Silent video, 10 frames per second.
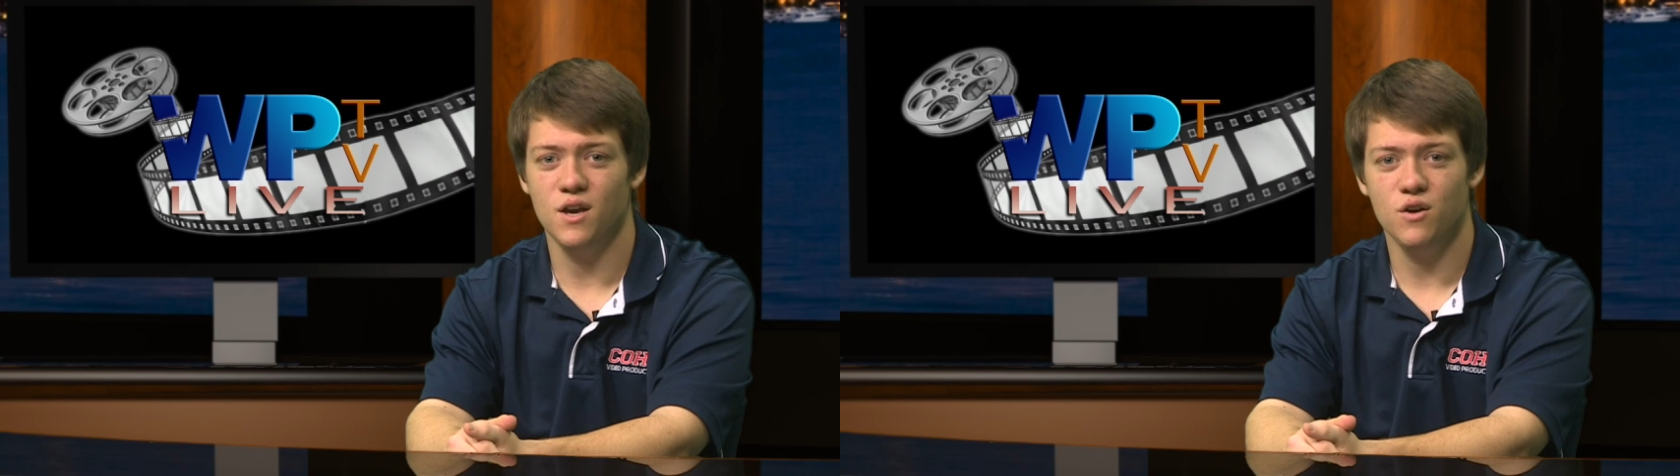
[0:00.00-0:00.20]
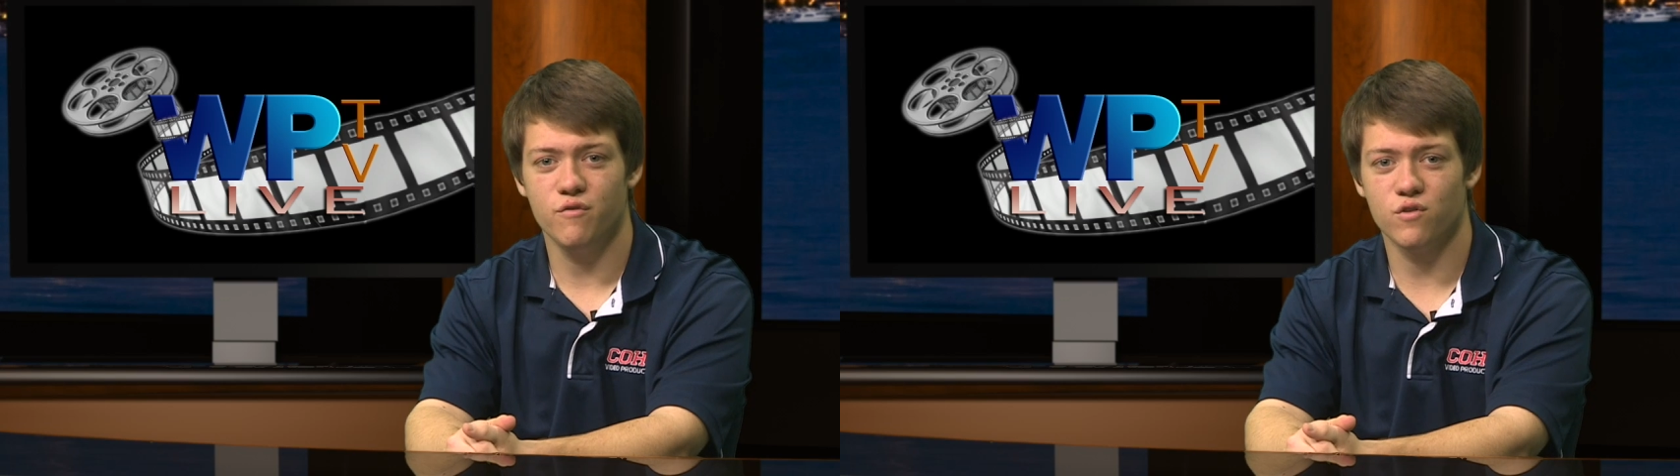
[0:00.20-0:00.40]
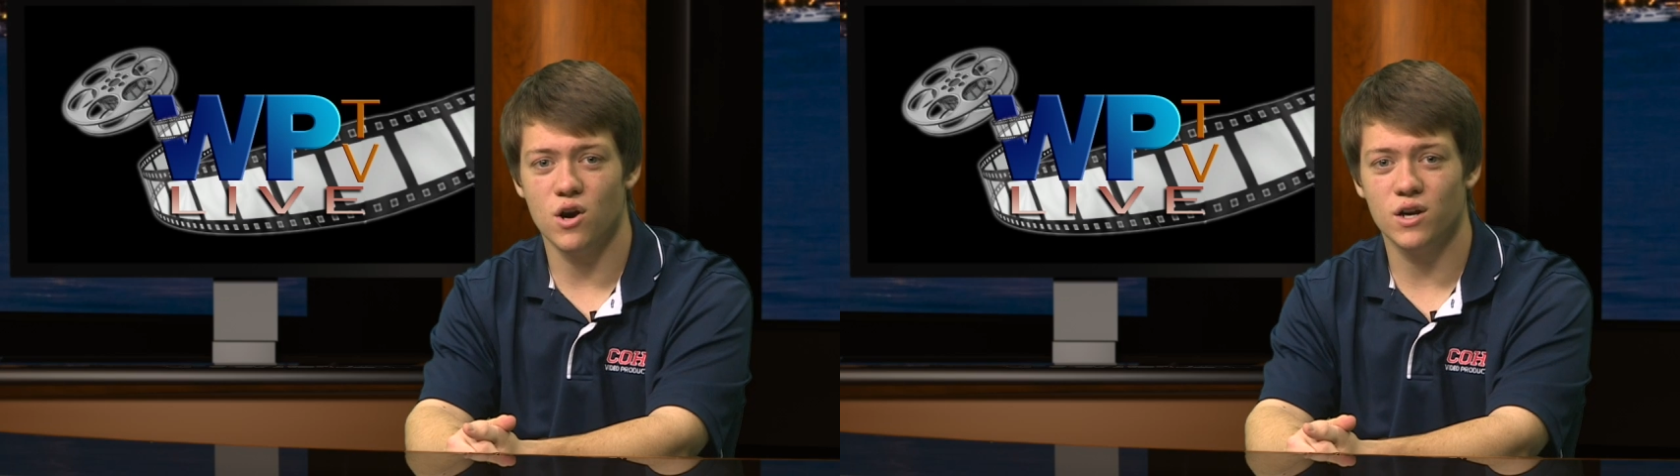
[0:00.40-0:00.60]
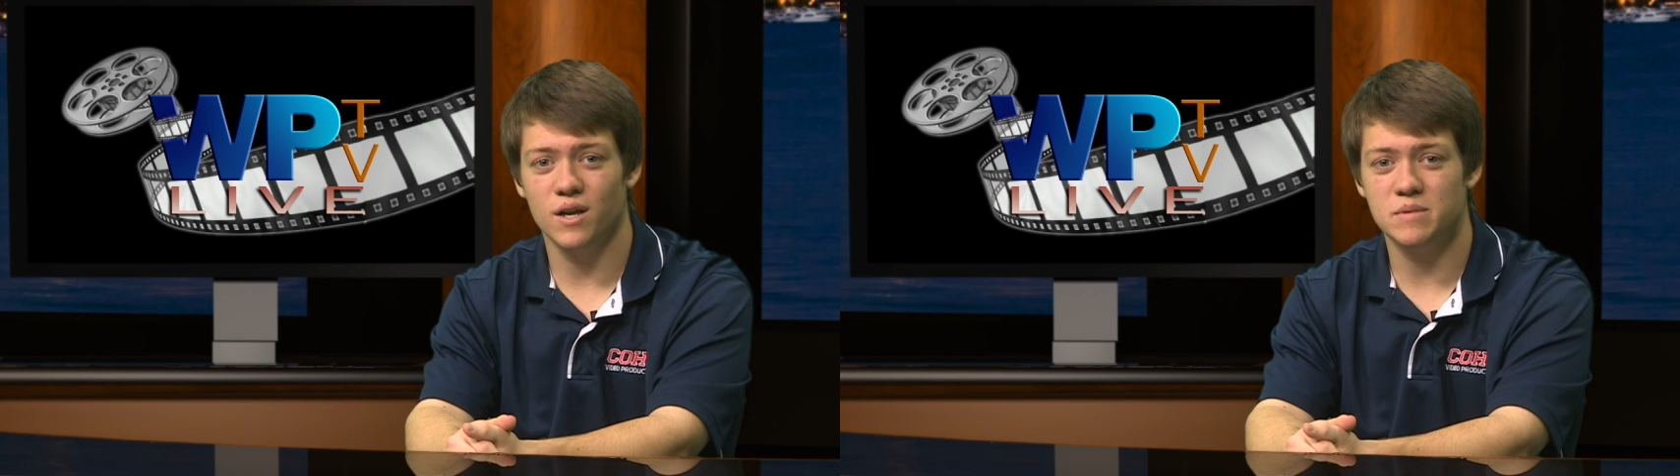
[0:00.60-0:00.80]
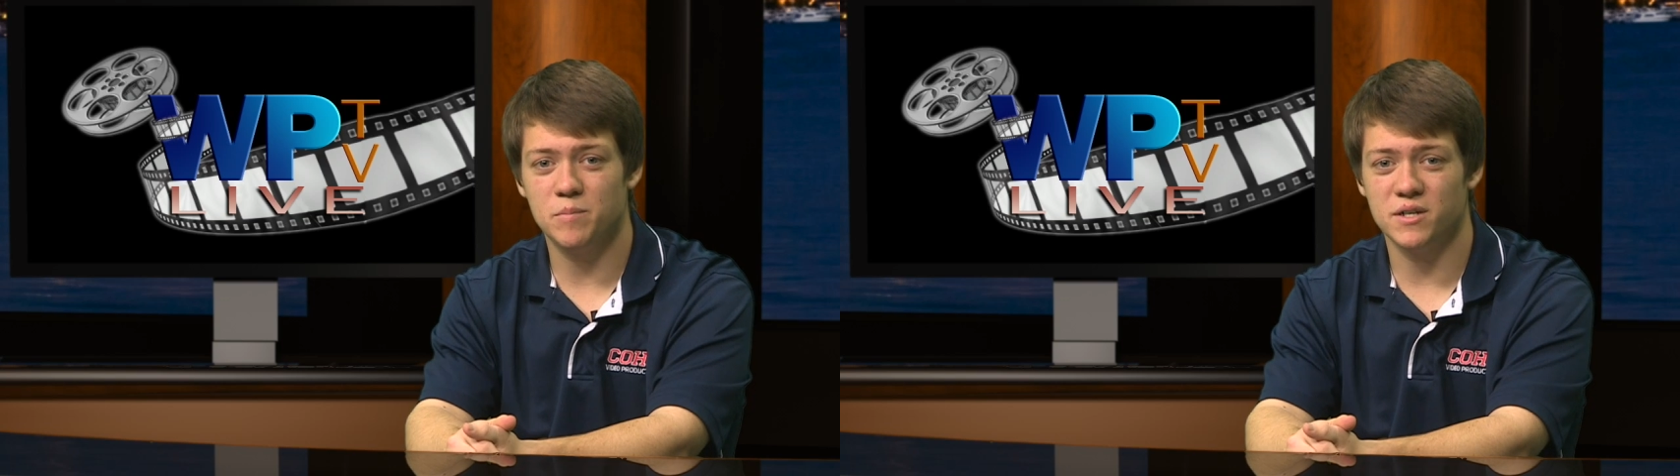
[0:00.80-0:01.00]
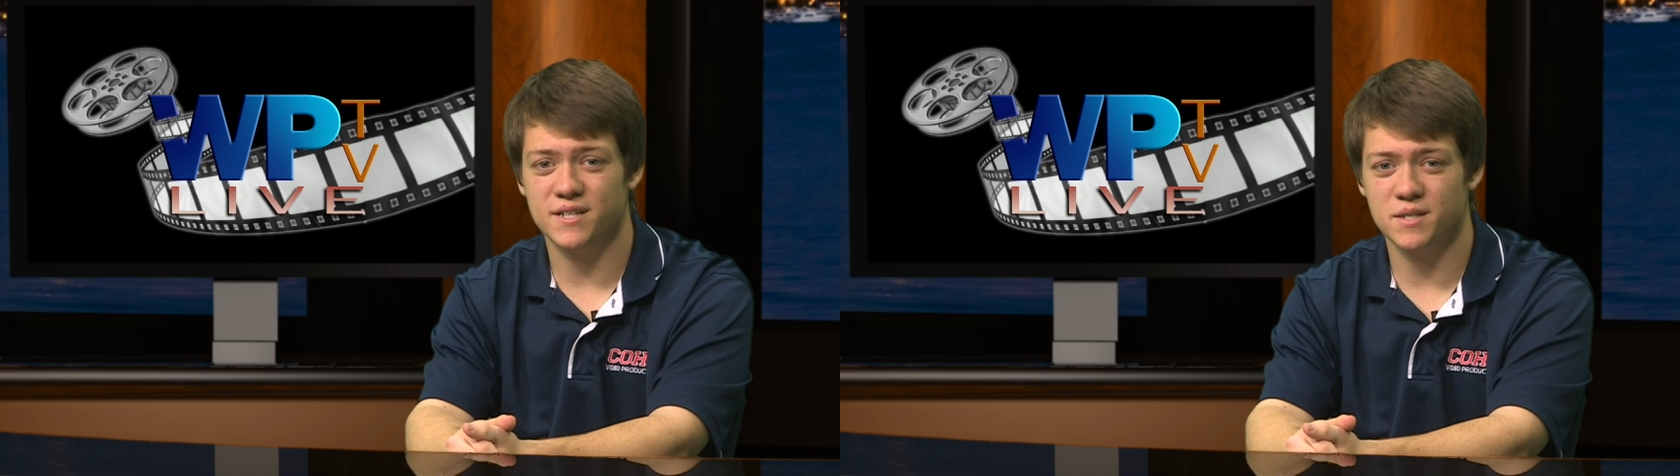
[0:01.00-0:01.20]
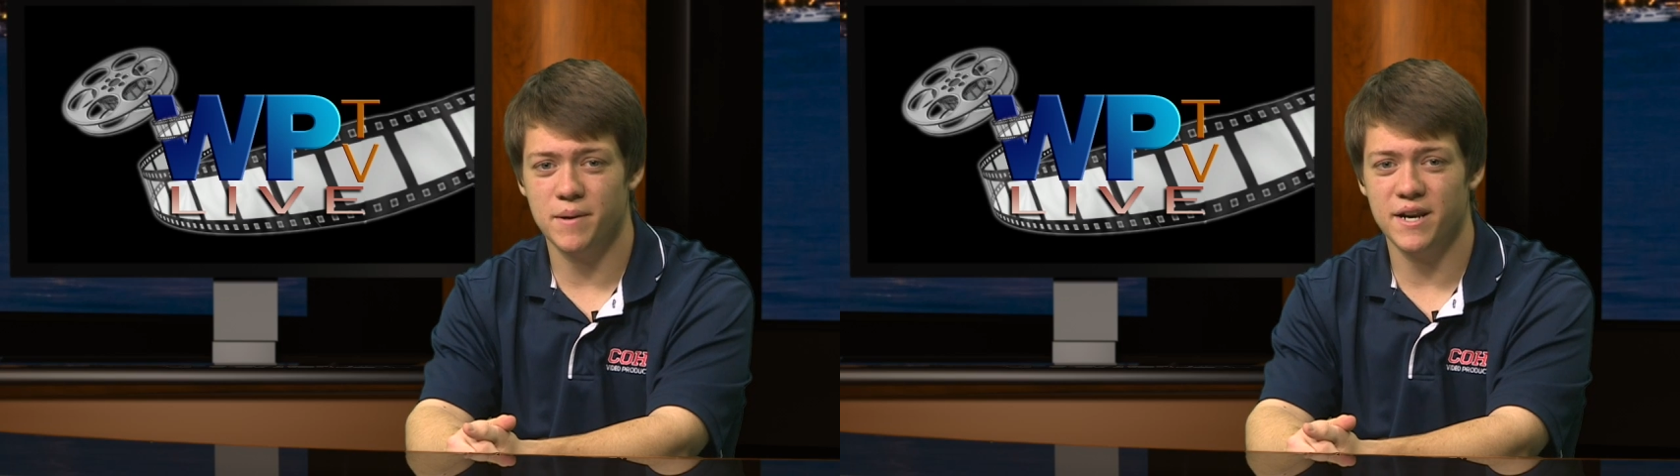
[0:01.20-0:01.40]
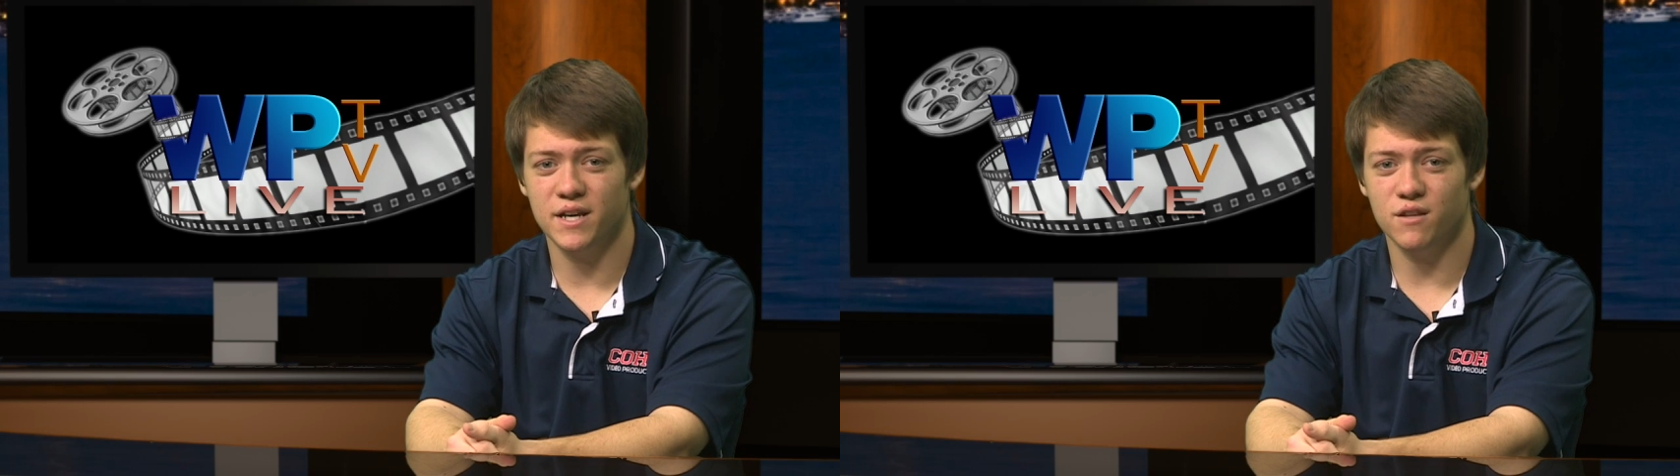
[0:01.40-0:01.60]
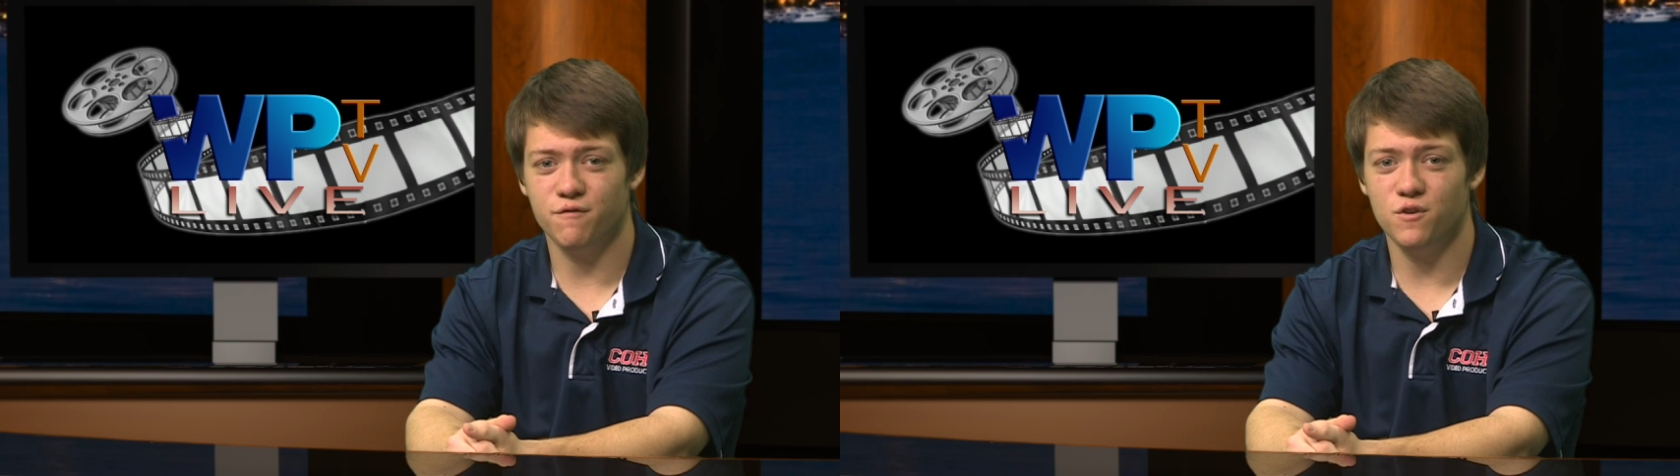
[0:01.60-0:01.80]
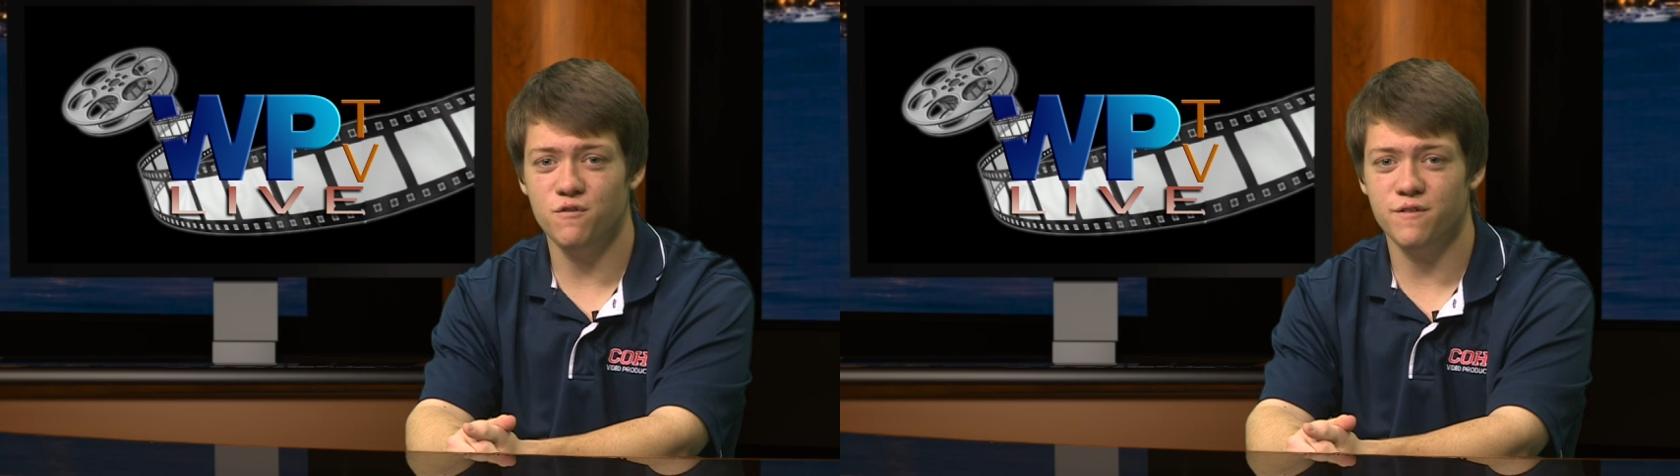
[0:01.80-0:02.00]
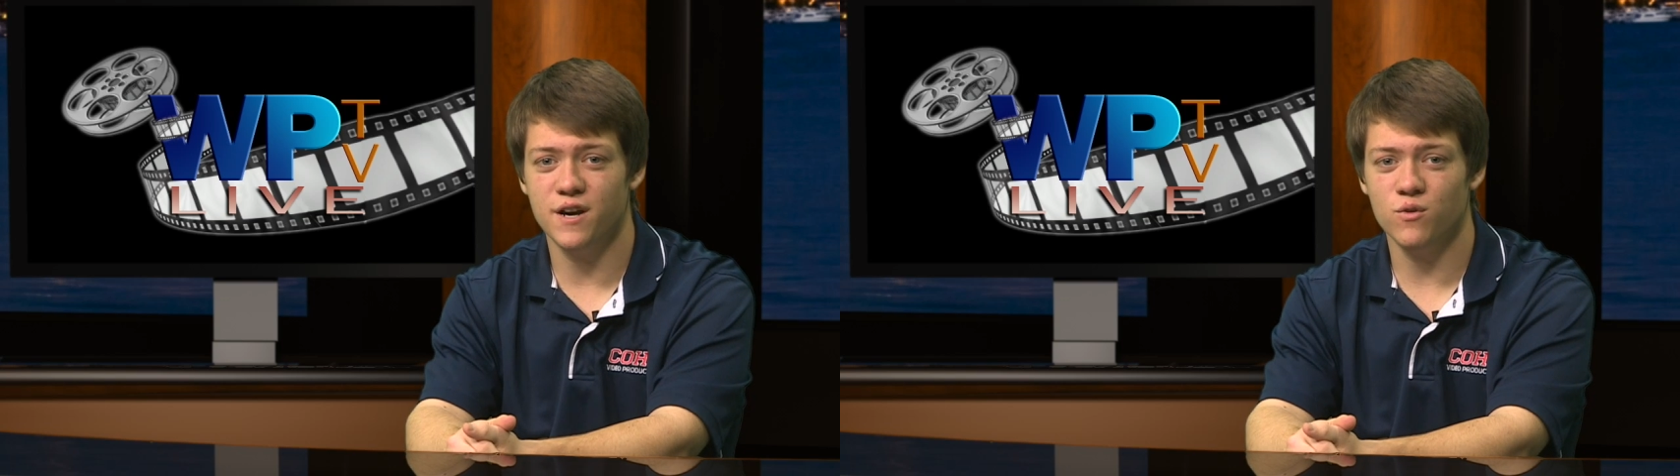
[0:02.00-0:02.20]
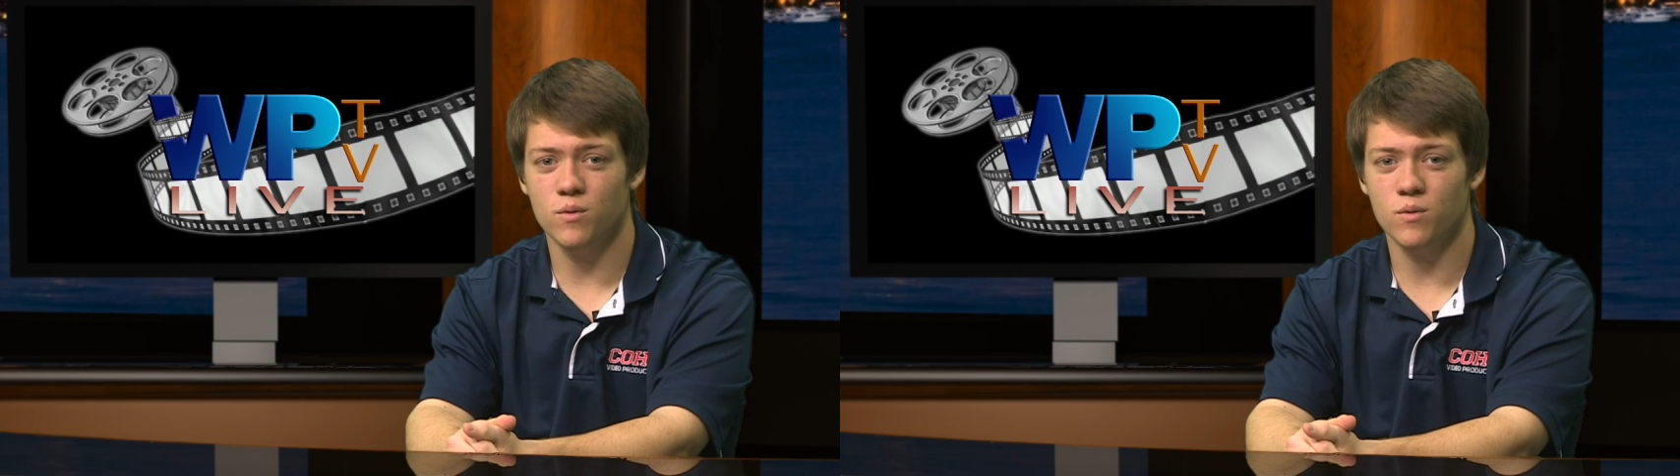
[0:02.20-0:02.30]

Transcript: For all clubs participating in the food fair,